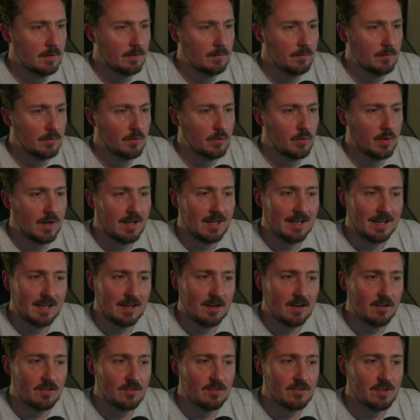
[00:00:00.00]

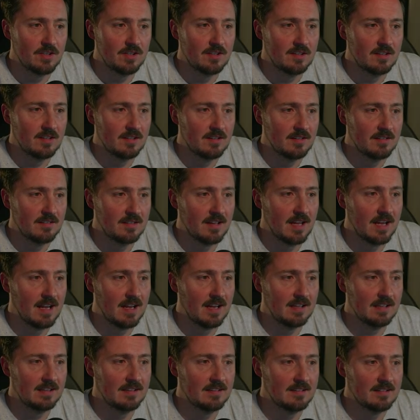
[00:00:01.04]
2900 is the
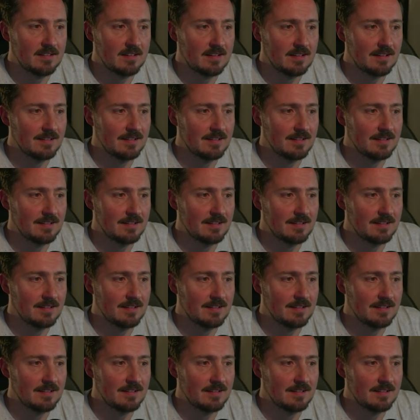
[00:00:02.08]
highest.